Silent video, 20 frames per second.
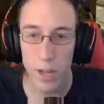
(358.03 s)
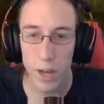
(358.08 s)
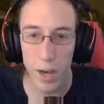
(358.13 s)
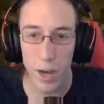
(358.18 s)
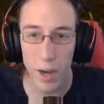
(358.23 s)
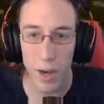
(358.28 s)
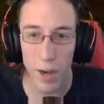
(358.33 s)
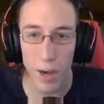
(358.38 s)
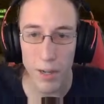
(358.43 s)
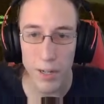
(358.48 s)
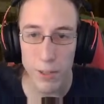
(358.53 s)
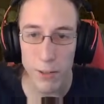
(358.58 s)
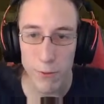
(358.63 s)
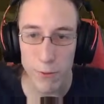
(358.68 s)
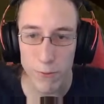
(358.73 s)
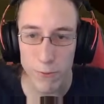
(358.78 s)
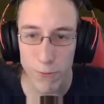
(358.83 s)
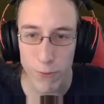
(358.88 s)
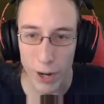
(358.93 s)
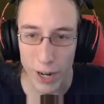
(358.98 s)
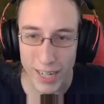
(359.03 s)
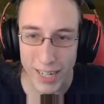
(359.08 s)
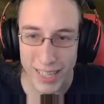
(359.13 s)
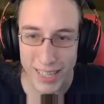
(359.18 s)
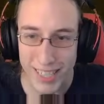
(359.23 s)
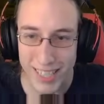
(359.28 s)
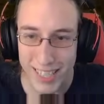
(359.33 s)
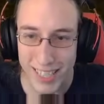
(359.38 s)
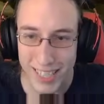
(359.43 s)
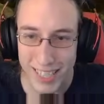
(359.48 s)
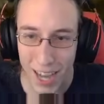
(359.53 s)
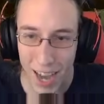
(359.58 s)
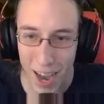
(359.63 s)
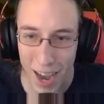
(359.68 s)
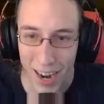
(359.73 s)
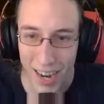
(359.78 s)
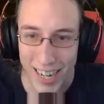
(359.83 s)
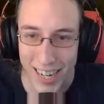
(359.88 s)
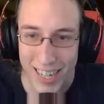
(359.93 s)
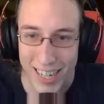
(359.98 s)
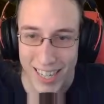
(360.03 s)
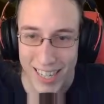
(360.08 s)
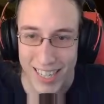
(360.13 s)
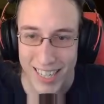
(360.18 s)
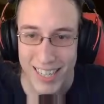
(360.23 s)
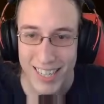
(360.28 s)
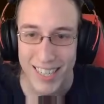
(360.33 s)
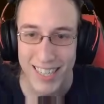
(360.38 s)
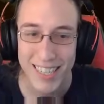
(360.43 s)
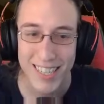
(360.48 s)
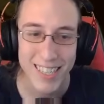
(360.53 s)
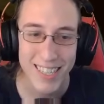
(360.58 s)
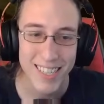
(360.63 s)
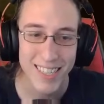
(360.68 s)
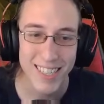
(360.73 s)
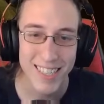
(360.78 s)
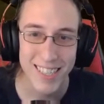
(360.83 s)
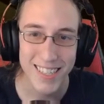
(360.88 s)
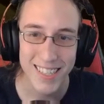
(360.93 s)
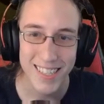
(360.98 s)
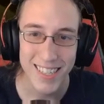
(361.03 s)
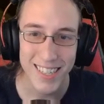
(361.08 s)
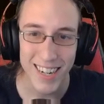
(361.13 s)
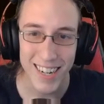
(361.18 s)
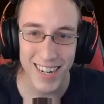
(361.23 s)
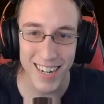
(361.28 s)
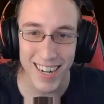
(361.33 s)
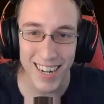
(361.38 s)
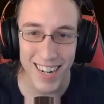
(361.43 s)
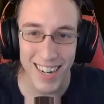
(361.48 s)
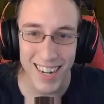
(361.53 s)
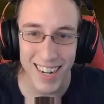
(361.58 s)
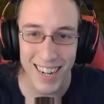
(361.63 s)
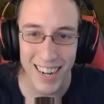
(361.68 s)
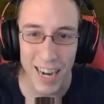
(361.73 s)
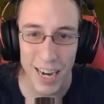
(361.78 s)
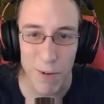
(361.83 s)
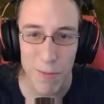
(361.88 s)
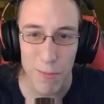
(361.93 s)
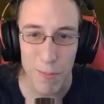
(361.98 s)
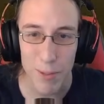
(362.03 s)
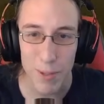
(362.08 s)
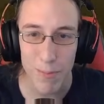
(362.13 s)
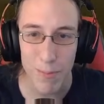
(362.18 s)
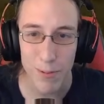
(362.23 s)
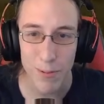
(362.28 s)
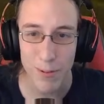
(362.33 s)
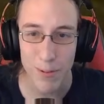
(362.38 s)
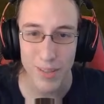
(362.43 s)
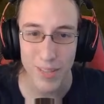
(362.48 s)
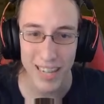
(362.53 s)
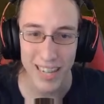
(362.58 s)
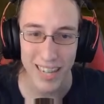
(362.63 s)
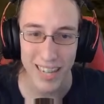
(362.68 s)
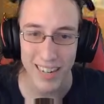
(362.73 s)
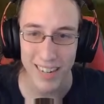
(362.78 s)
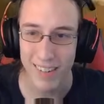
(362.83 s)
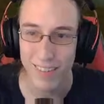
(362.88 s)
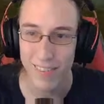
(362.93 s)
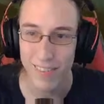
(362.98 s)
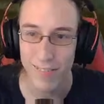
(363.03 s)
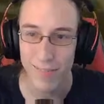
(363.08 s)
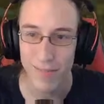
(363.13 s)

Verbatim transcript: No, oh, you fucking suck! Ah, I hate when people do that.